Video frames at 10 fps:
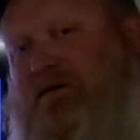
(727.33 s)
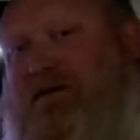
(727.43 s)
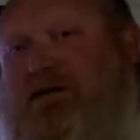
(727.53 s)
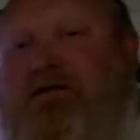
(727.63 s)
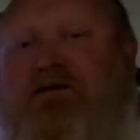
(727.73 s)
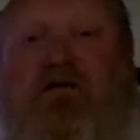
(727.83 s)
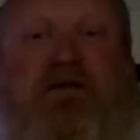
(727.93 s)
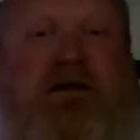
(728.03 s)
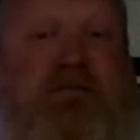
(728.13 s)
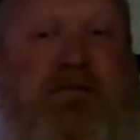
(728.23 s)
gun,
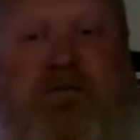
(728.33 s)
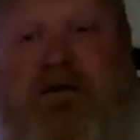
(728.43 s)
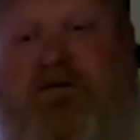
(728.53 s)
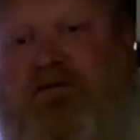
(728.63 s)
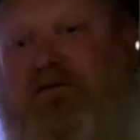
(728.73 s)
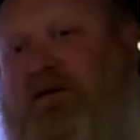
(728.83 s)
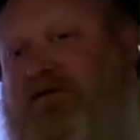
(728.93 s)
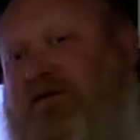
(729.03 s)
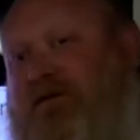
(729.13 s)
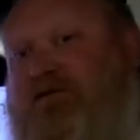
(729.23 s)
don't keep your
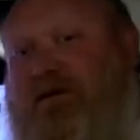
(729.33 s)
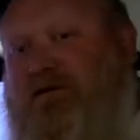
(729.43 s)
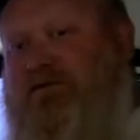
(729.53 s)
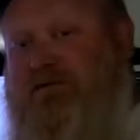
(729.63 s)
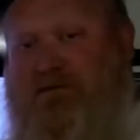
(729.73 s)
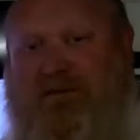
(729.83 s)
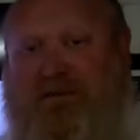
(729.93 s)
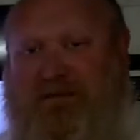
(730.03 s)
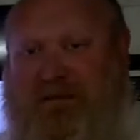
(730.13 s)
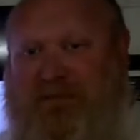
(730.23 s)
registration and your insurance in
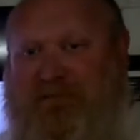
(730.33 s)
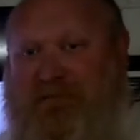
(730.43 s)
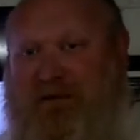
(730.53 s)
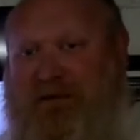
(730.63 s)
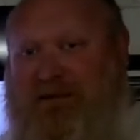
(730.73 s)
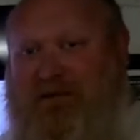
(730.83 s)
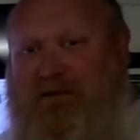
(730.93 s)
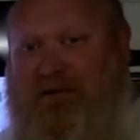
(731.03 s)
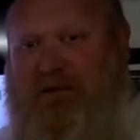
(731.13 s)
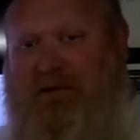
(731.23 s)
that same
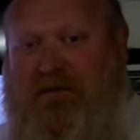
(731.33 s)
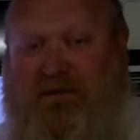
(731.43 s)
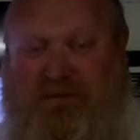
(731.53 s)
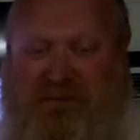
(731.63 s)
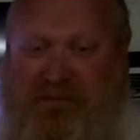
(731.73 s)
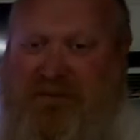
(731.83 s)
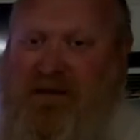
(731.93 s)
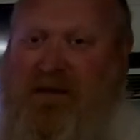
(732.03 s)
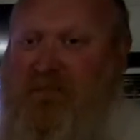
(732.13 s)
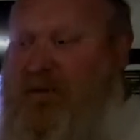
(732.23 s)
spot. Because if it's
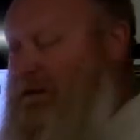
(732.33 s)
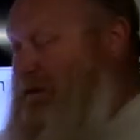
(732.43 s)
not on my